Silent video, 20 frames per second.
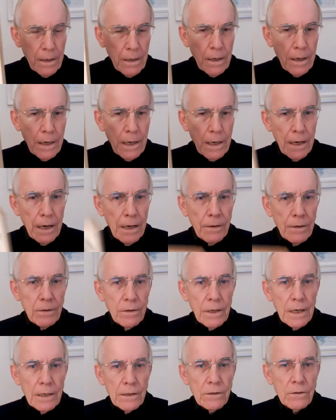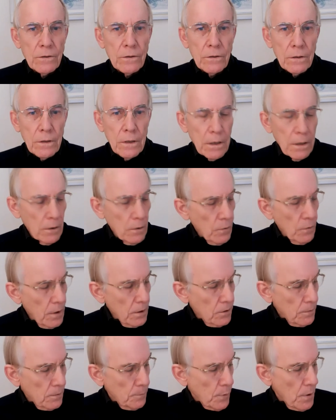And that's
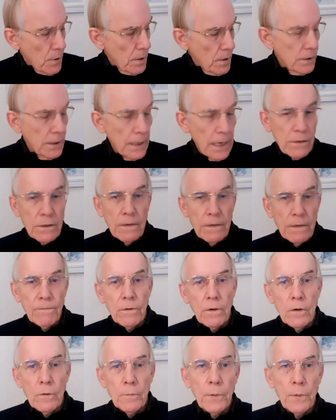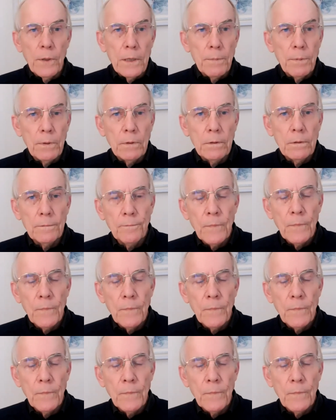quite surprising, actually, for a lot of people,